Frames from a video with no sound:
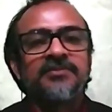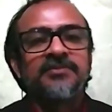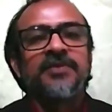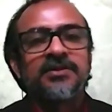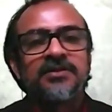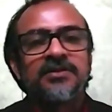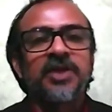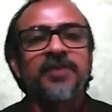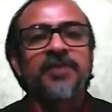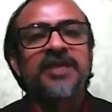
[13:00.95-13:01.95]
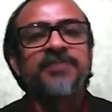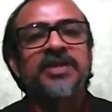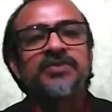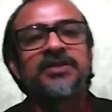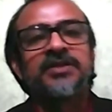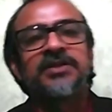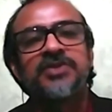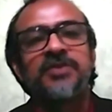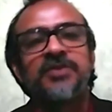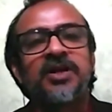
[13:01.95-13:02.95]
with you know keeping a pace with their
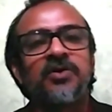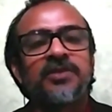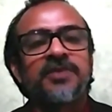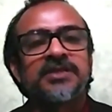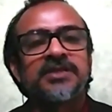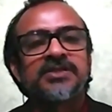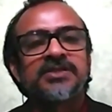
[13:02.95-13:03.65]
German counterparts,